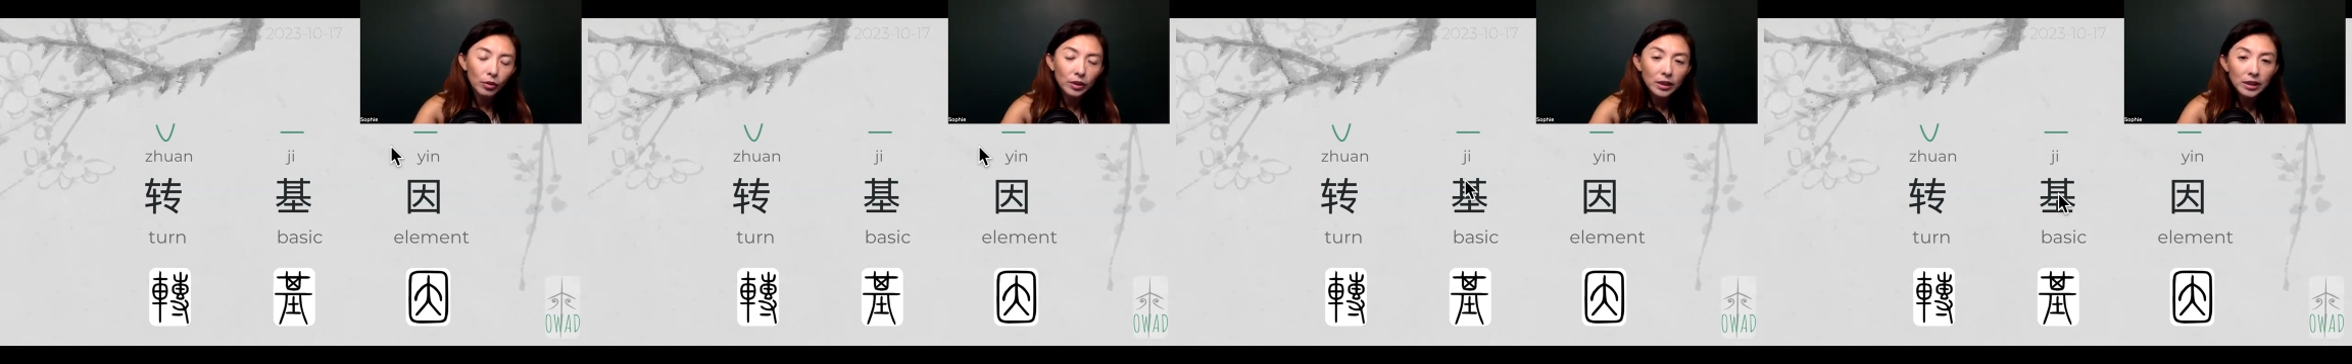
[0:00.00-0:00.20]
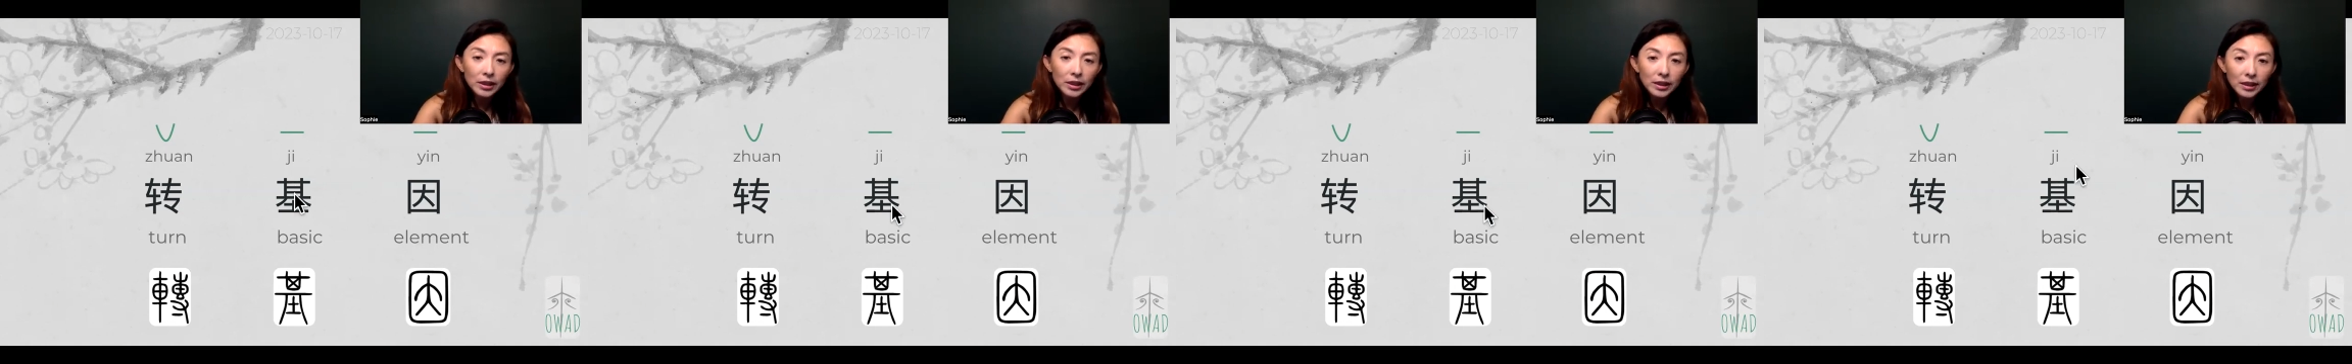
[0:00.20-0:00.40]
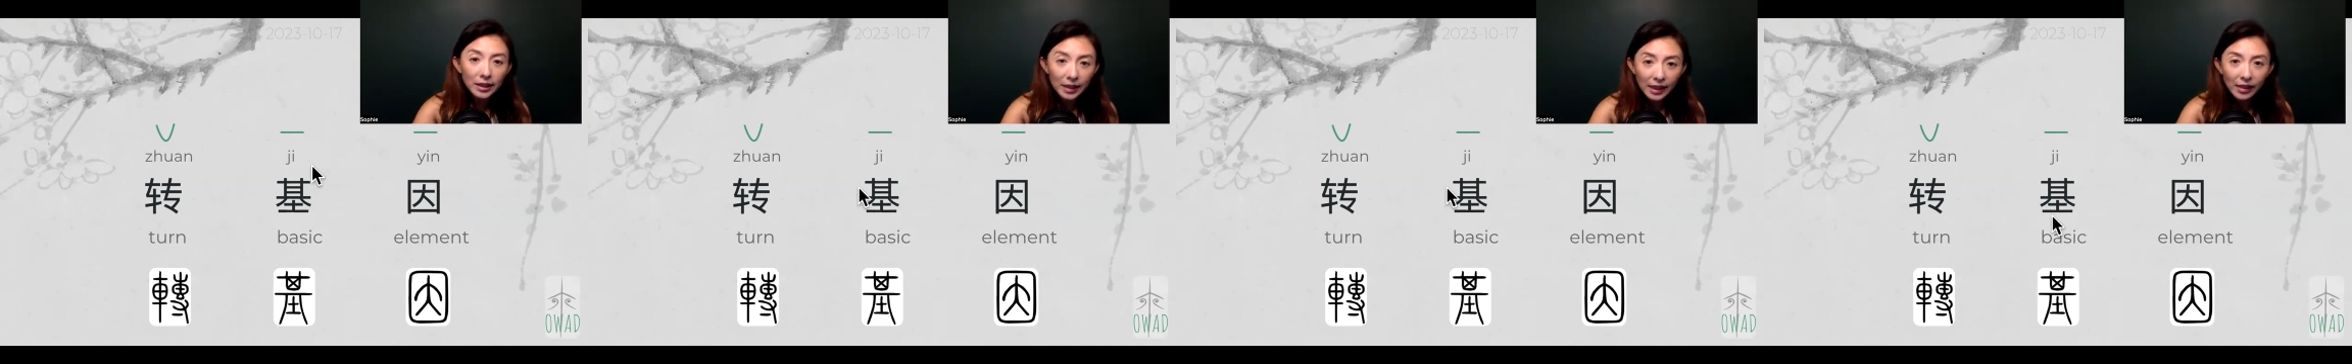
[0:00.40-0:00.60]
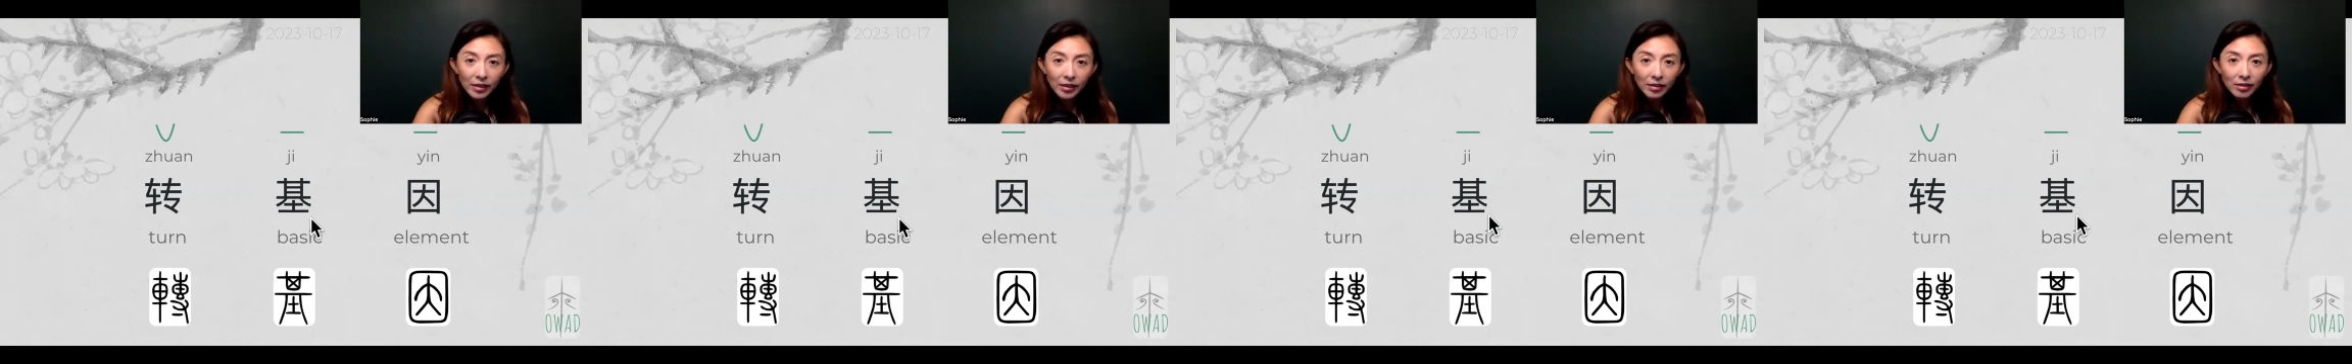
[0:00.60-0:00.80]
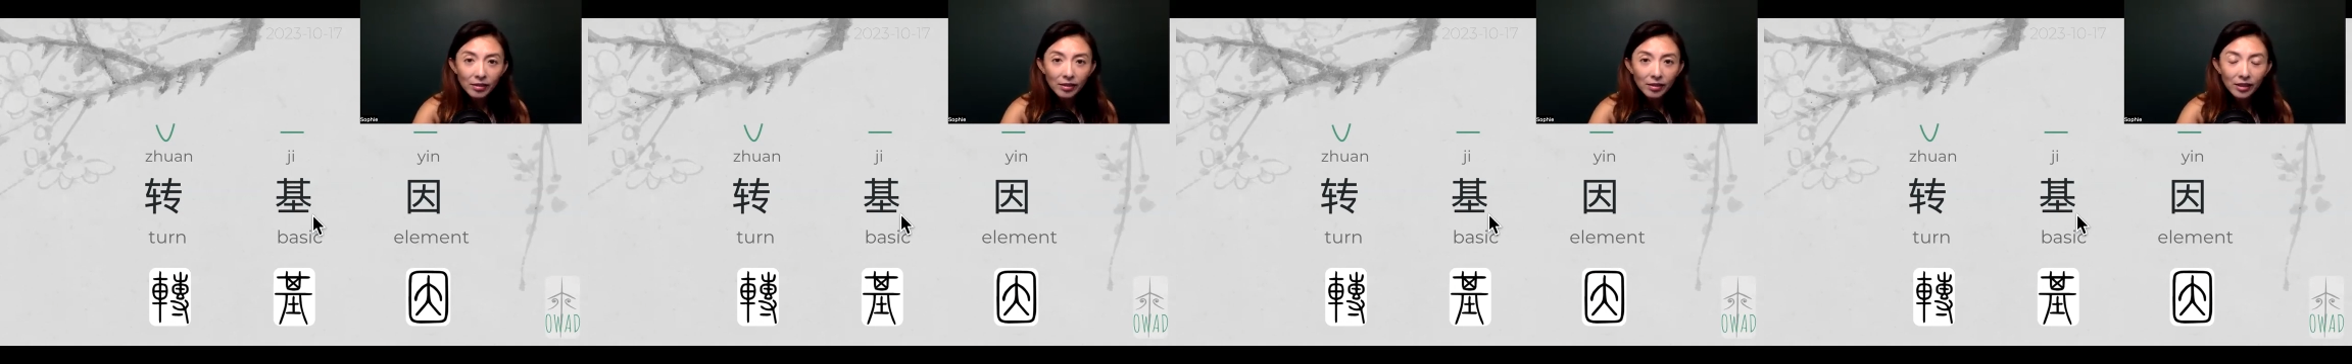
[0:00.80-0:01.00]

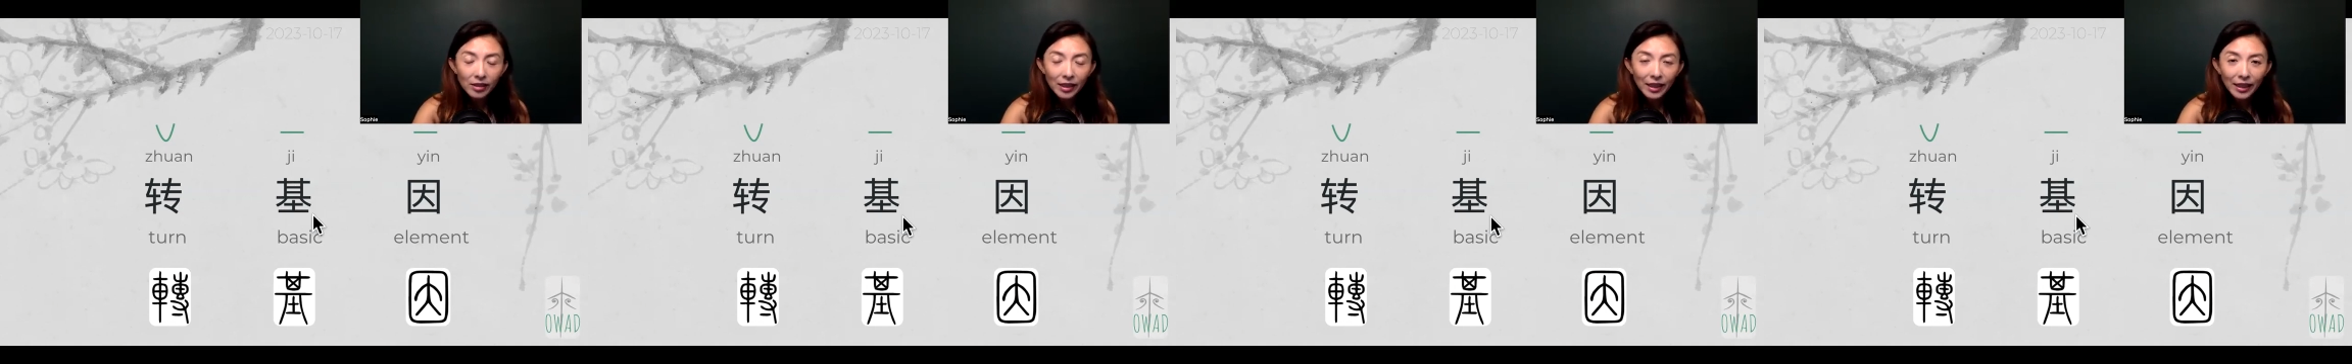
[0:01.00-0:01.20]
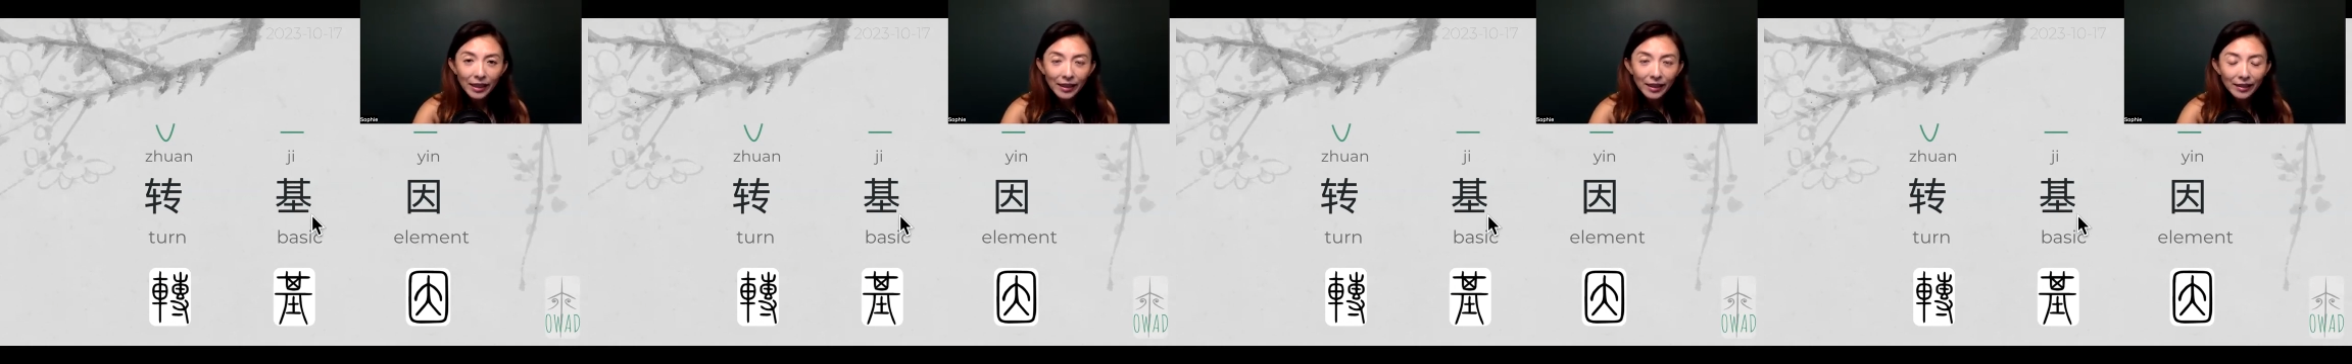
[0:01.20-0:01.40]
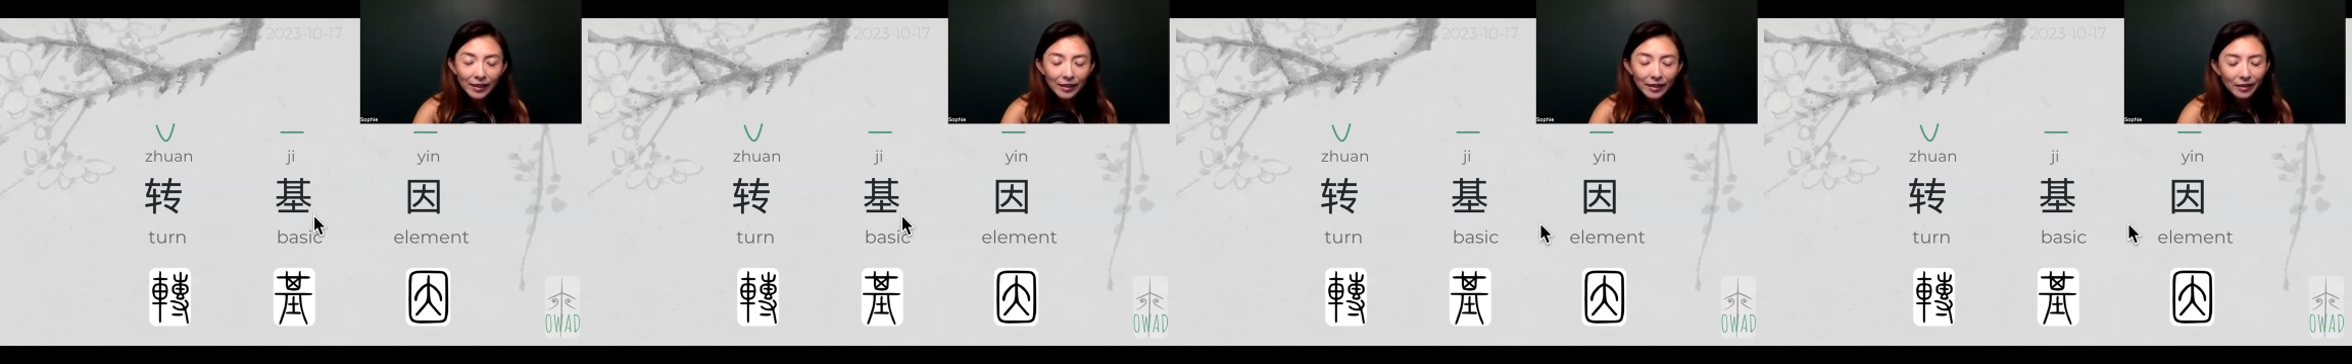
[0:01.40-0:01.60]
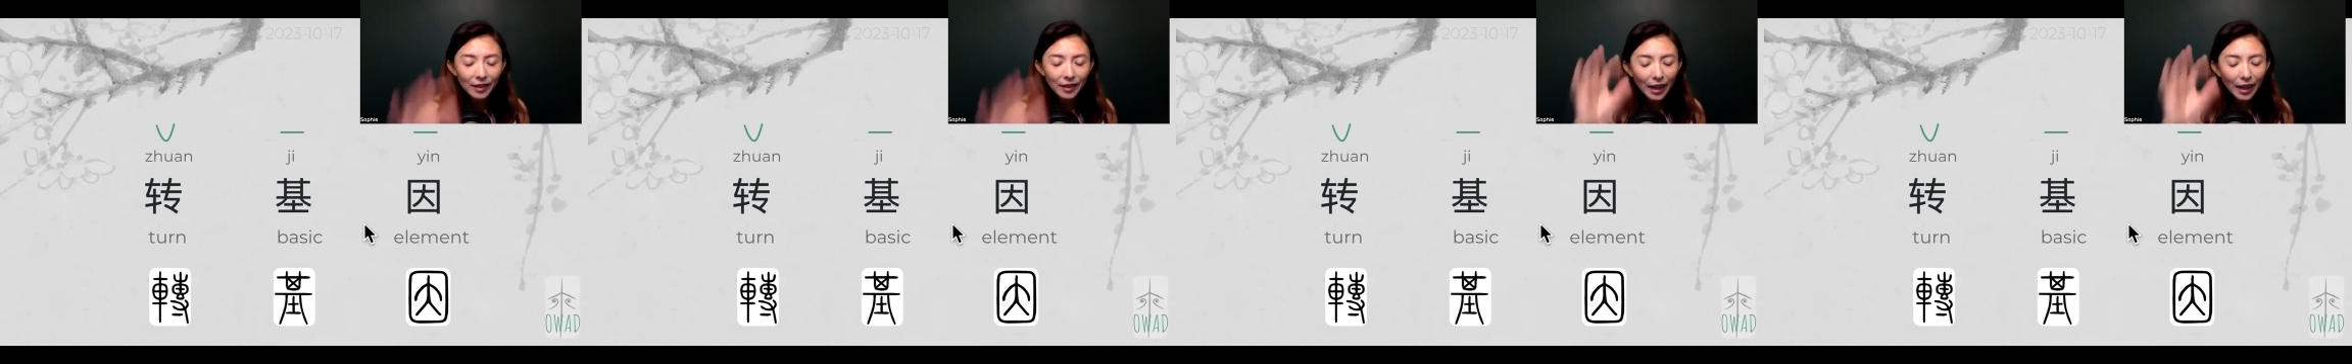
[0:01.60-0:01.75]
jīyīn is,